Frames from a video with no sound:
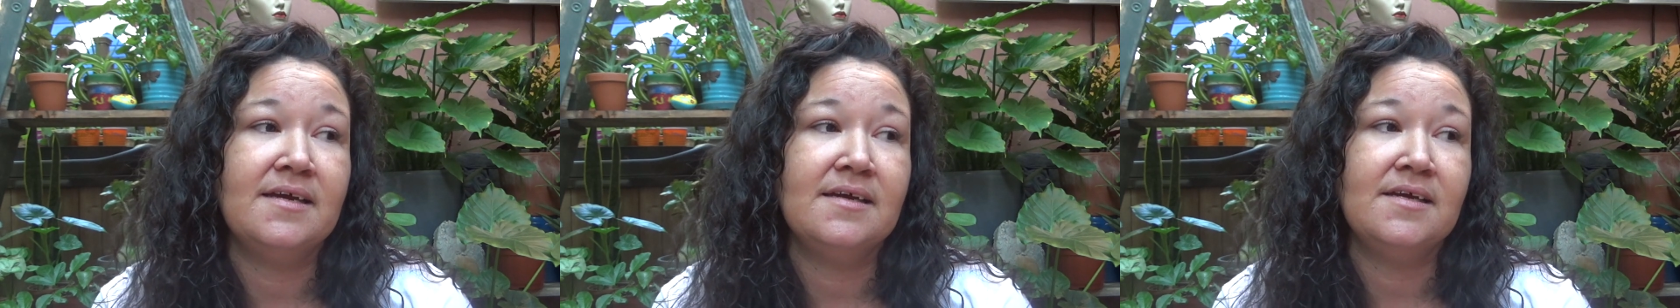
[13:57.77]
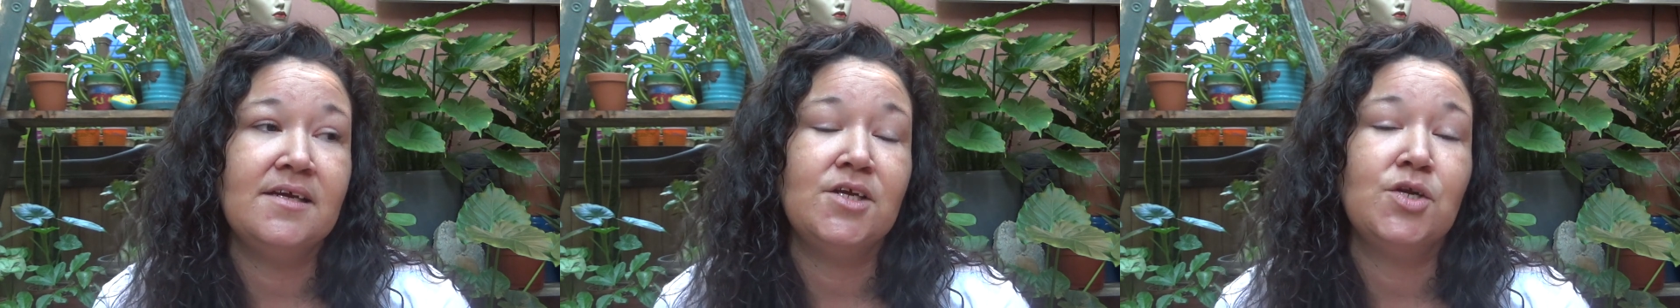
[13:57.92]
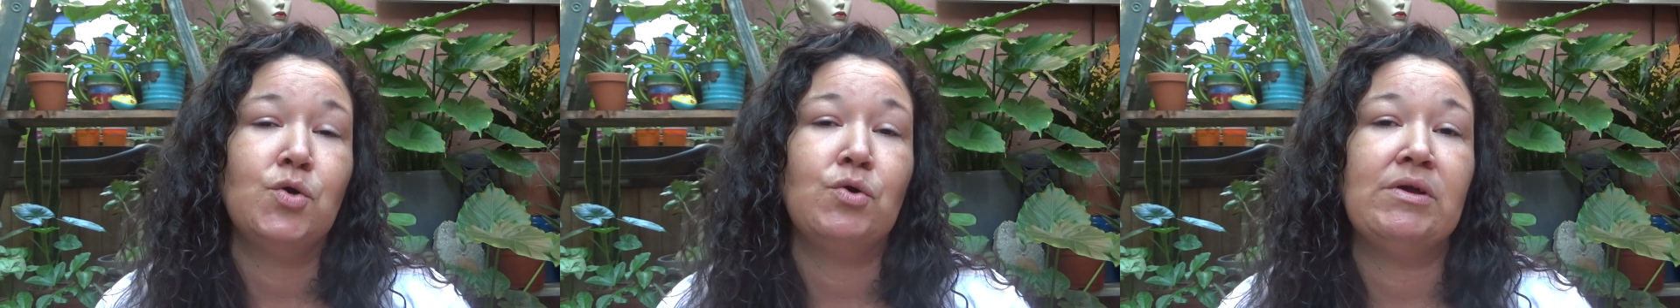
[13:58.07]

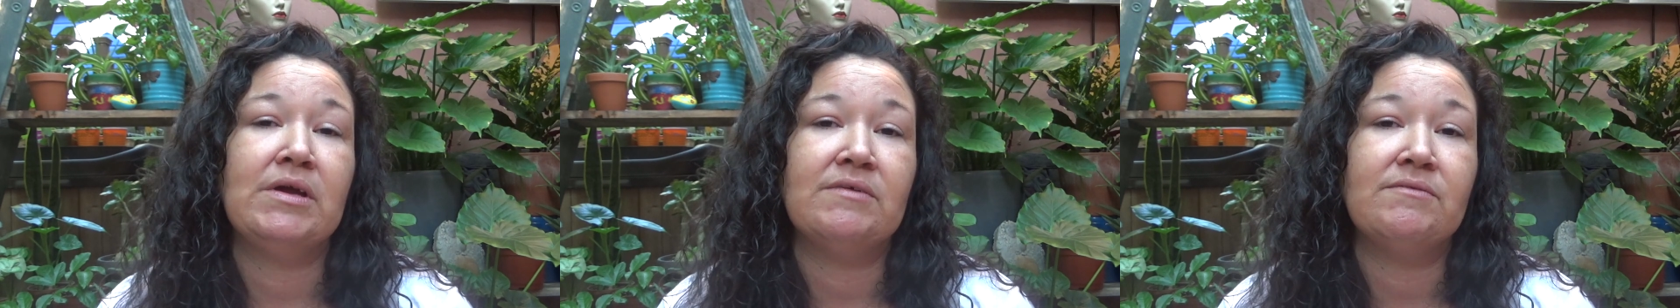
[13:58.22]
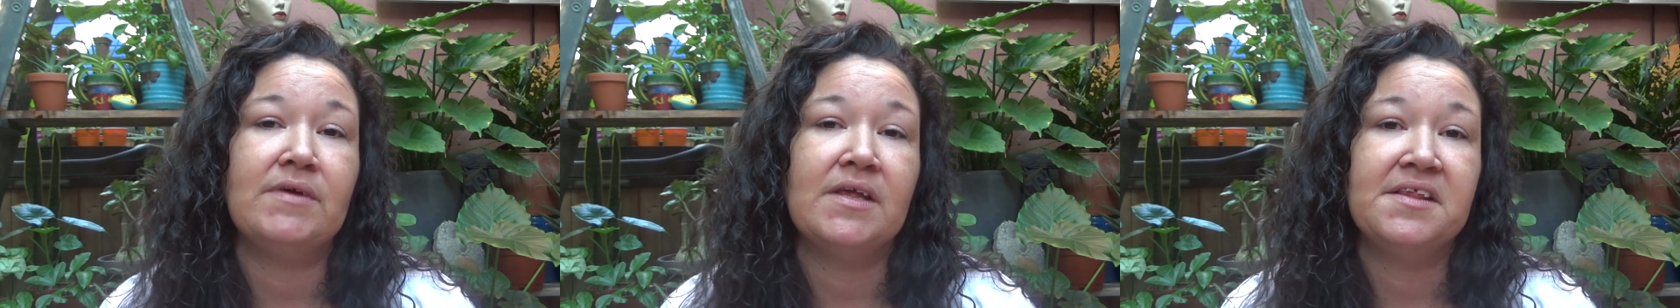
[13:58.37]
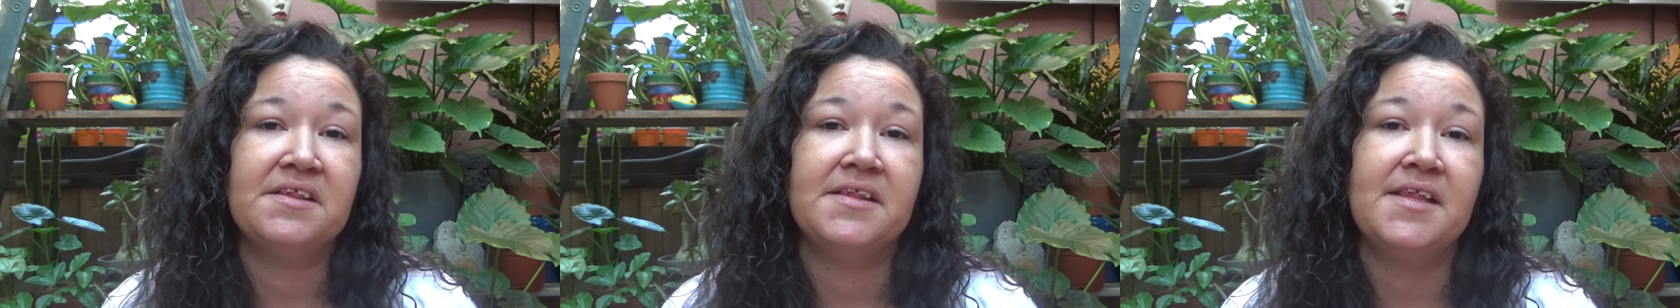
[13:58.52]
you know, give
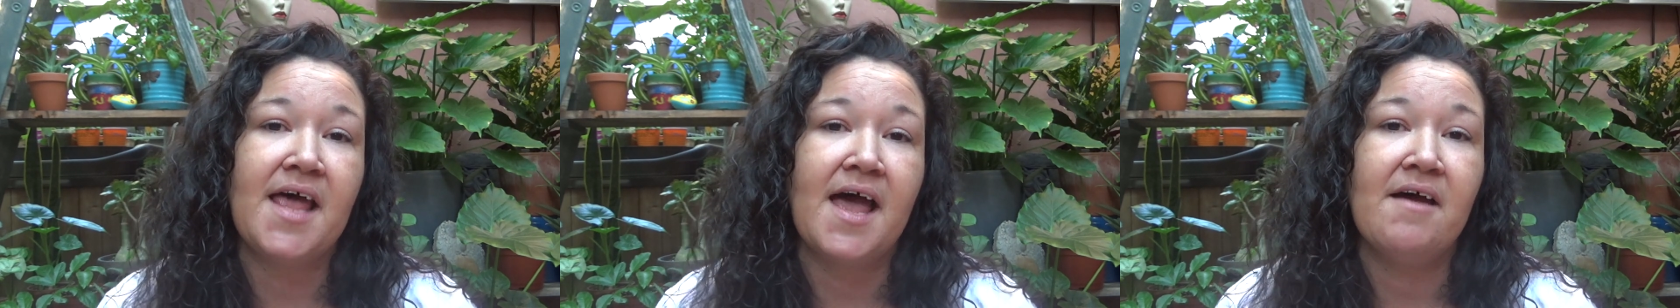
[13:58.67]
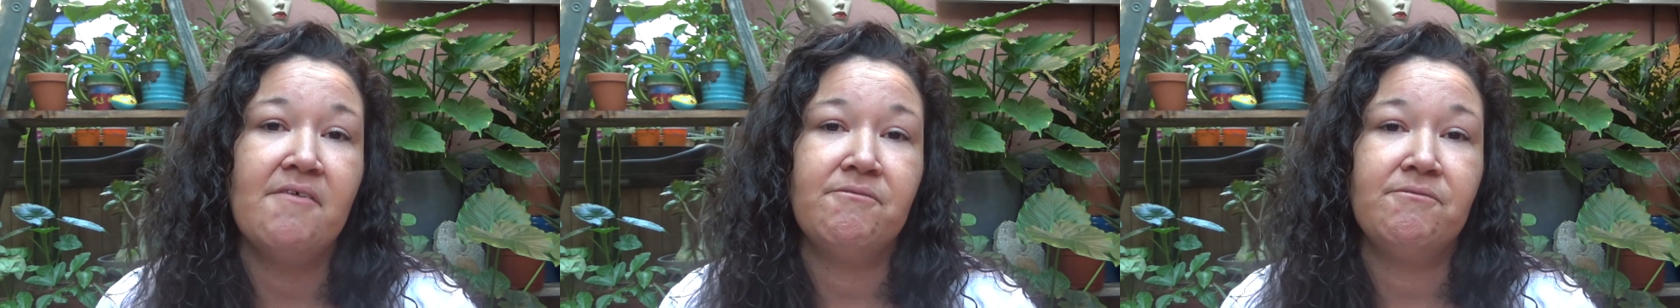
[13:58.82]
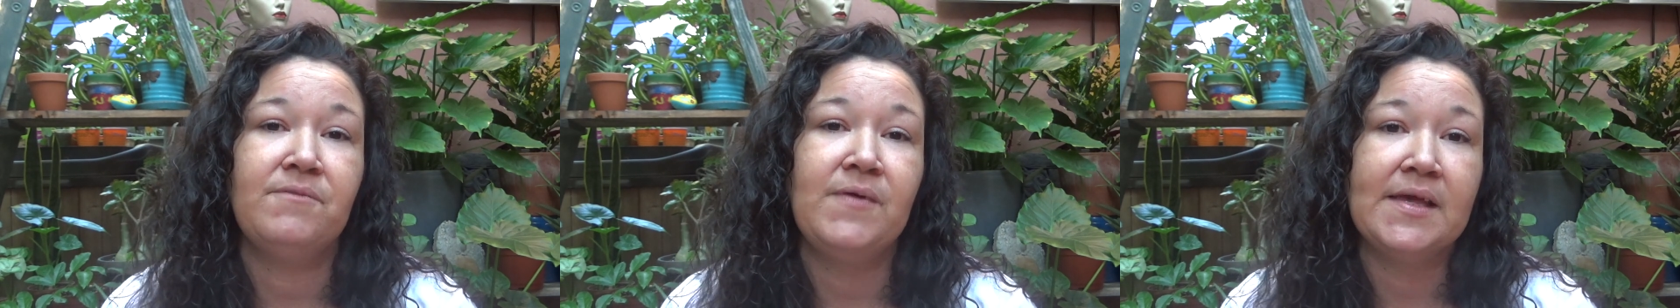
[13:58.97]
it
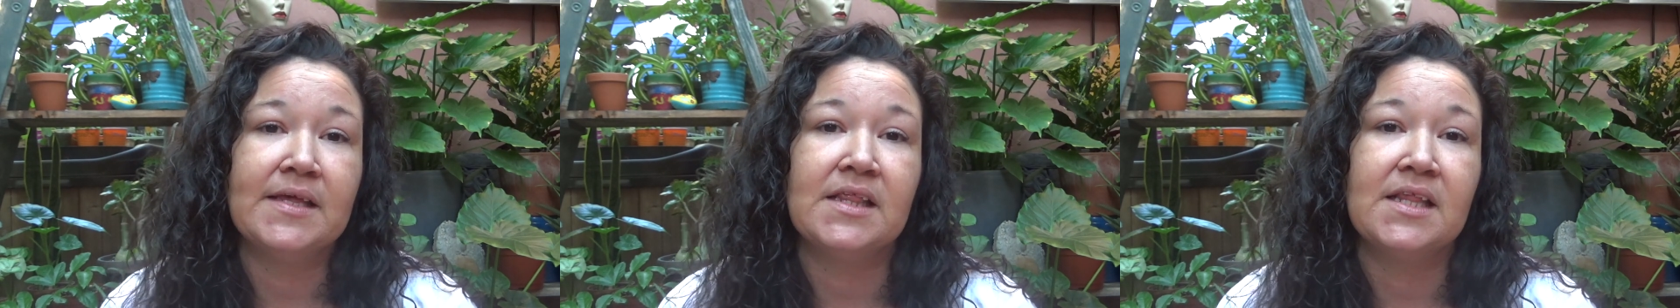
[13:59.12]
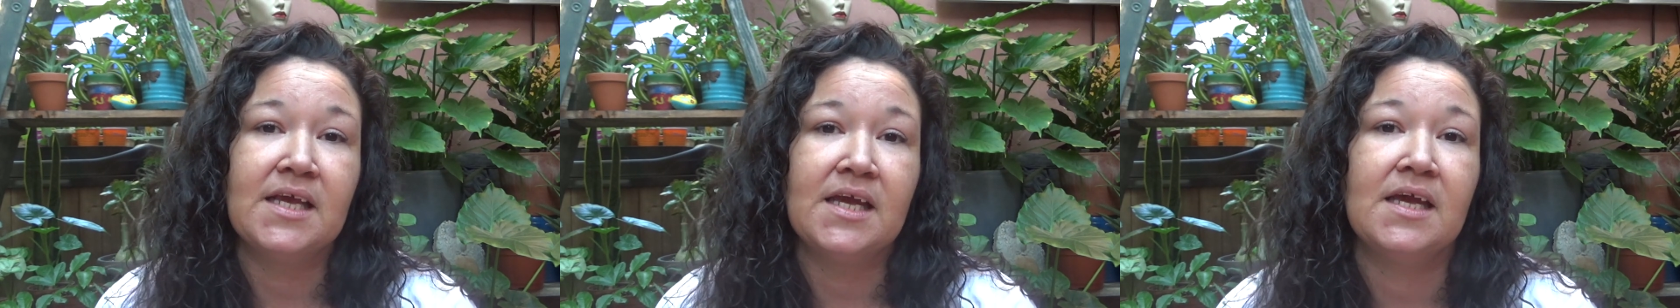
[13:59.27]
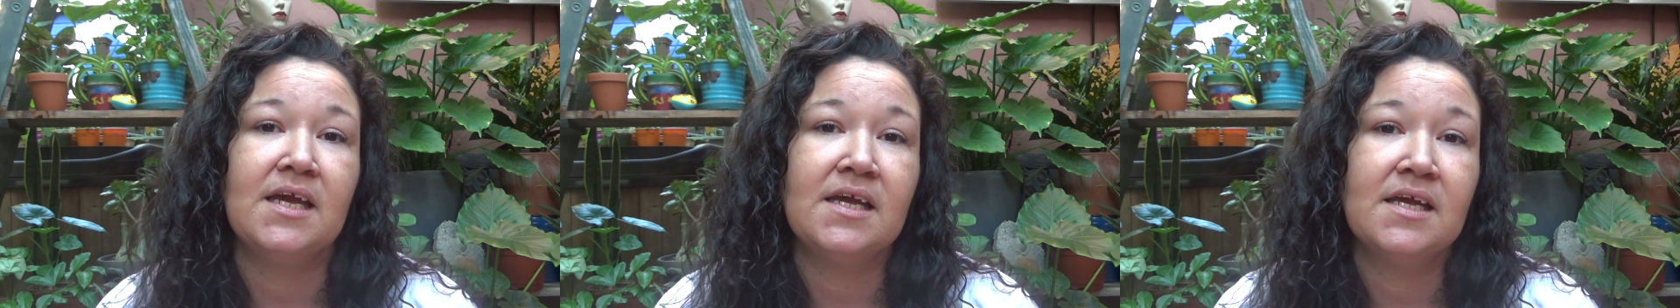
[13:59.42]
that
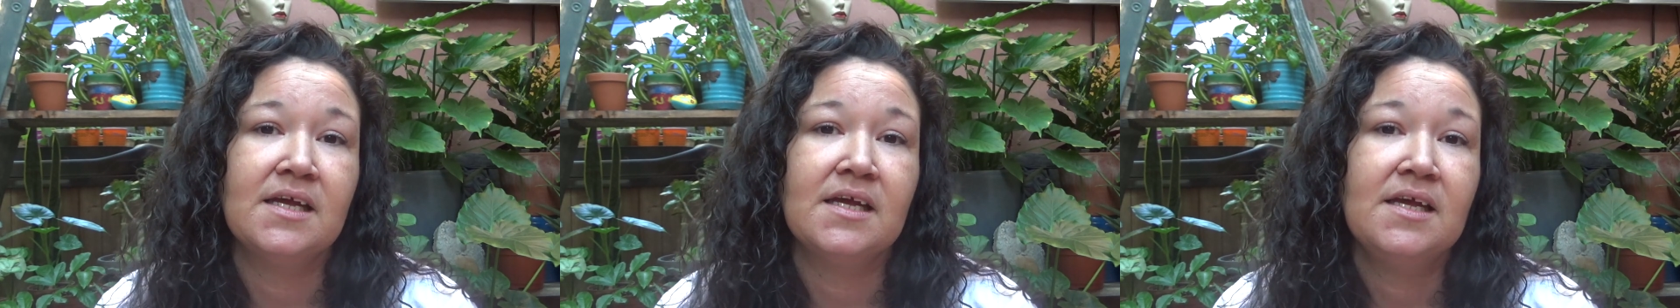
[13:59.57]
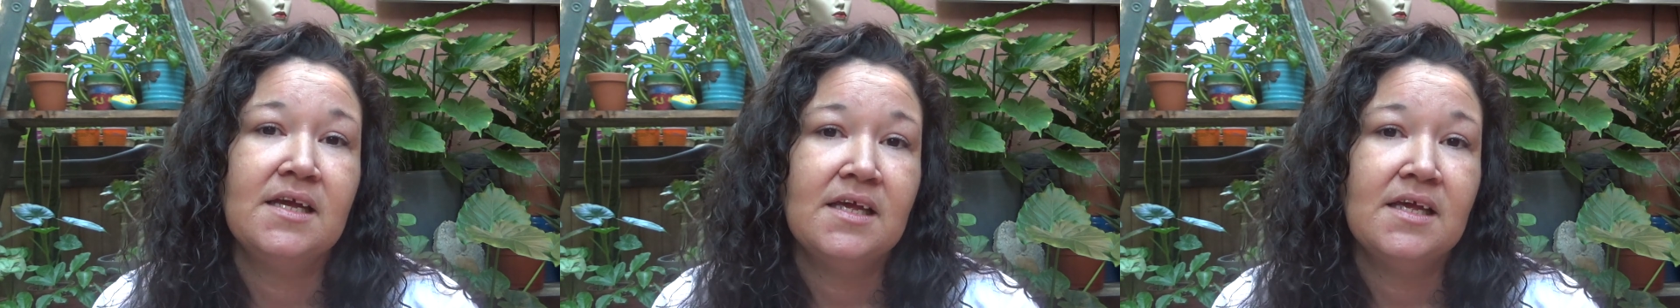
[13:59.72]
feeling